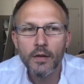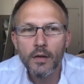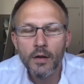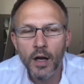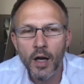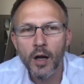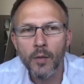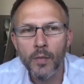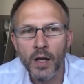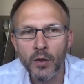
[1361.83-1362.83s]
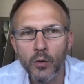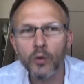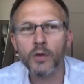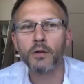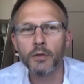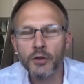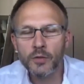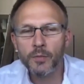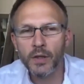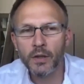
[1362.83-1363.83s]
in
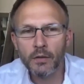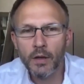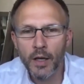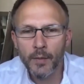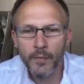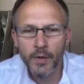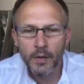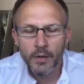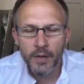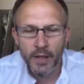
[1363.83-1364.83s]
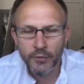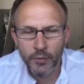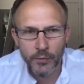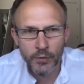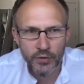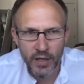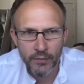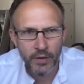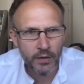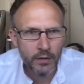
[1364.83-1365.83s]
August. But that's from just
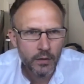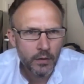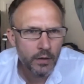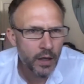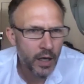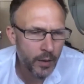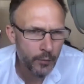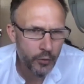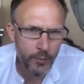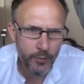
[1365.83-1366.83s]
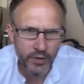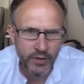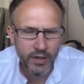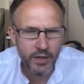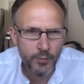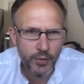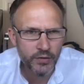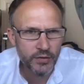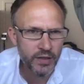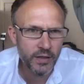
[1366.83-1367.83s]
having grumpy, slightly
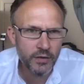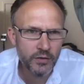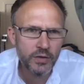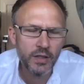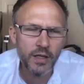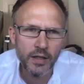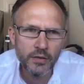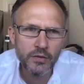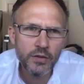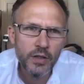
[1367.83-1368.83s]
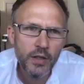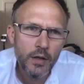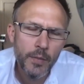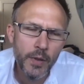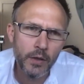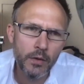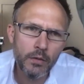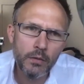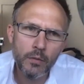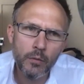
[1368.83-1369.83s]
depressed teenagers in the house. But
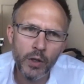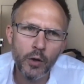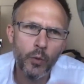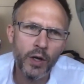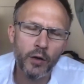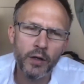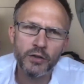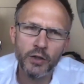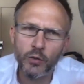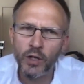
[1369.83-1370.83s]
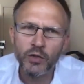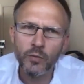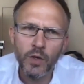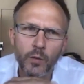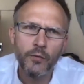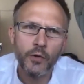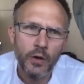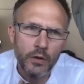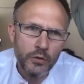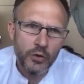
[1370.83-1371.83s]
we're not in a situation where we've
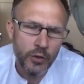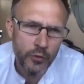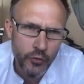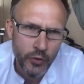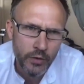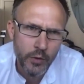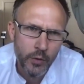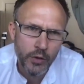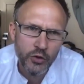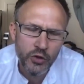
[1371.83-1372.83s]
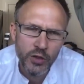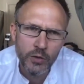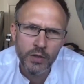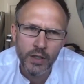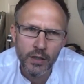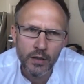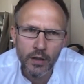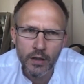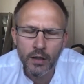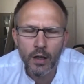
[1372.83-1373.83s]
got children who are shielding,
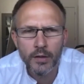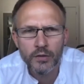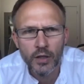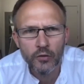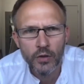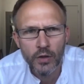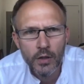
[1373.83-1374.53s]
etc.